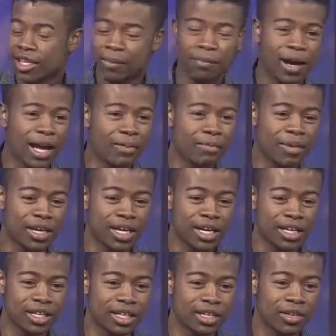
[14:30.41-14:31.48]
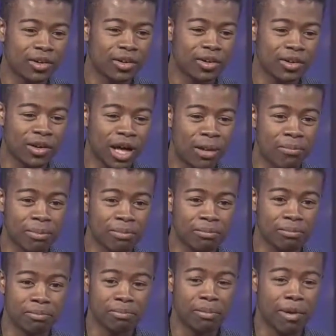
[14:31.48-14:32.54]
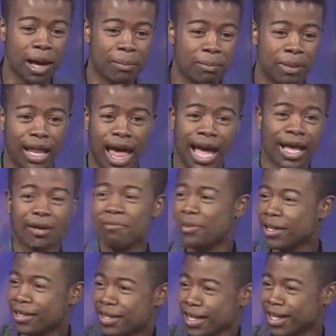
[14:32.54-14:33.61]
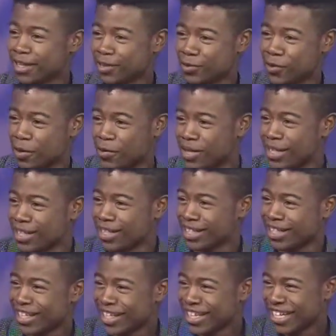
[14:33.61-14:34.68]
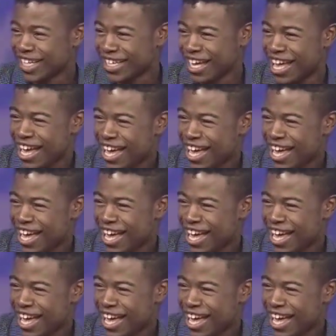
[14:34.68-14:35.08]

they might be, you know, um, a black middle-aged woman. There you